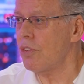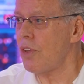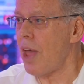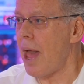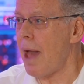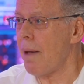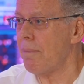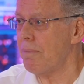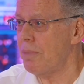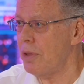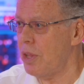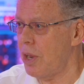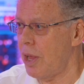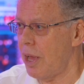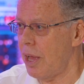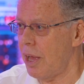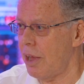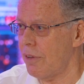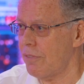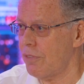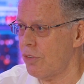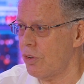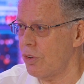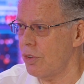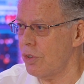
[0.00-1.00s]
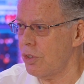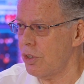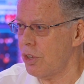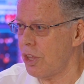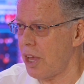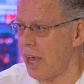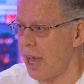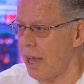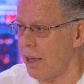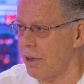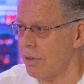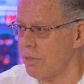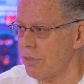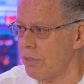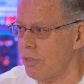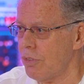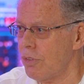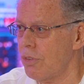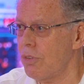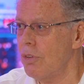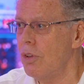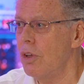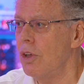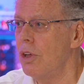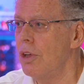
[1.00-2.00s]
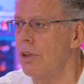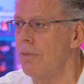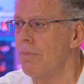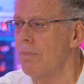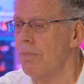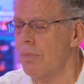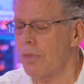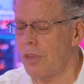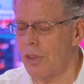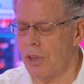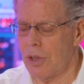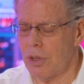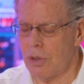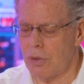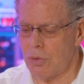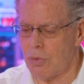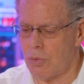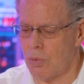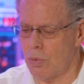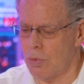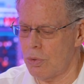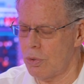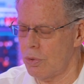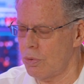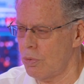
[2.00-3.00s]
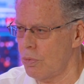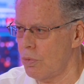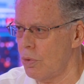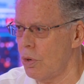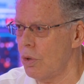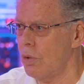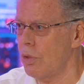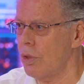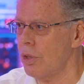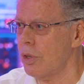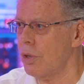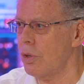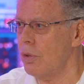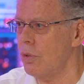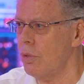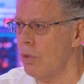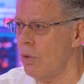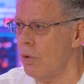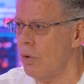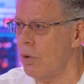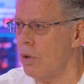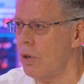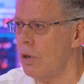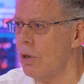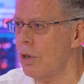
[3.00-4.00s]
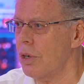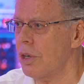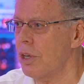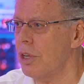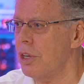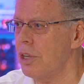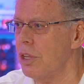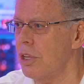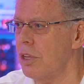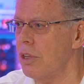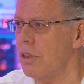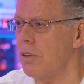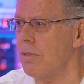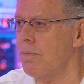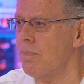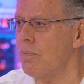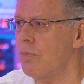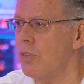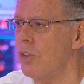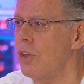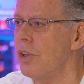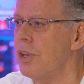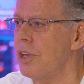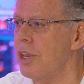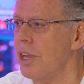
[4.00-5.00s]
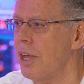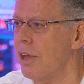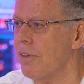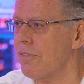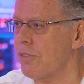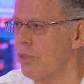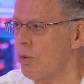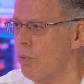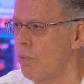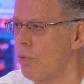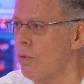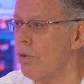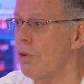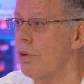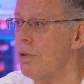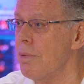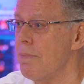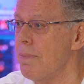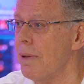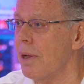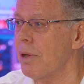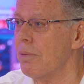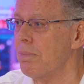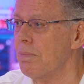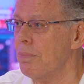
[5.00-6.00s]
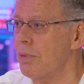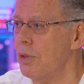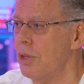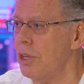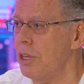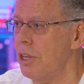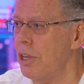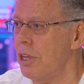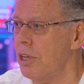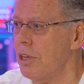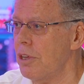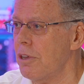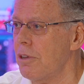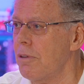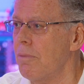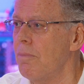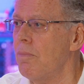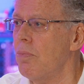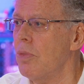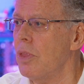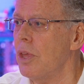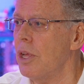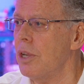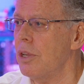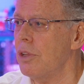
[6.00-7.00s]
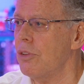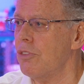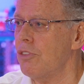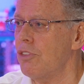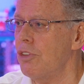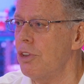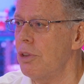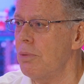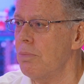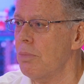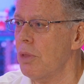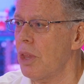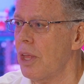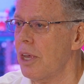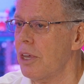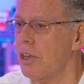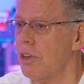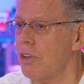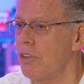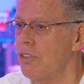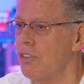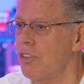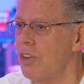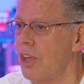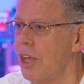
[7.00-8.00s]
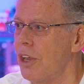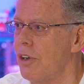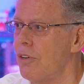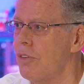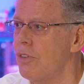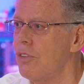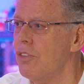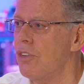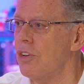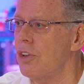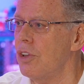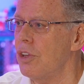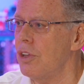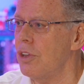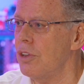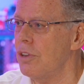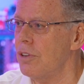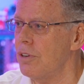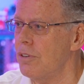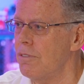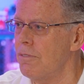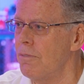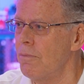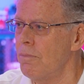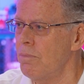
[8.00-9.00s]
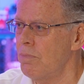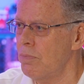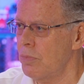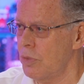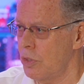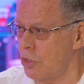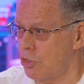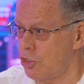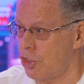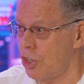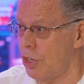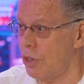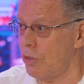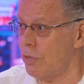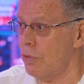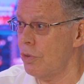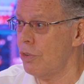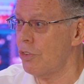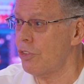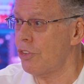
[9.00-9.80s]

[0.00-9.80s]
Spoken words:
happy to have good counts. Things were rolling along and he didn't have to worry about bleeding, and it seemed like his energy and general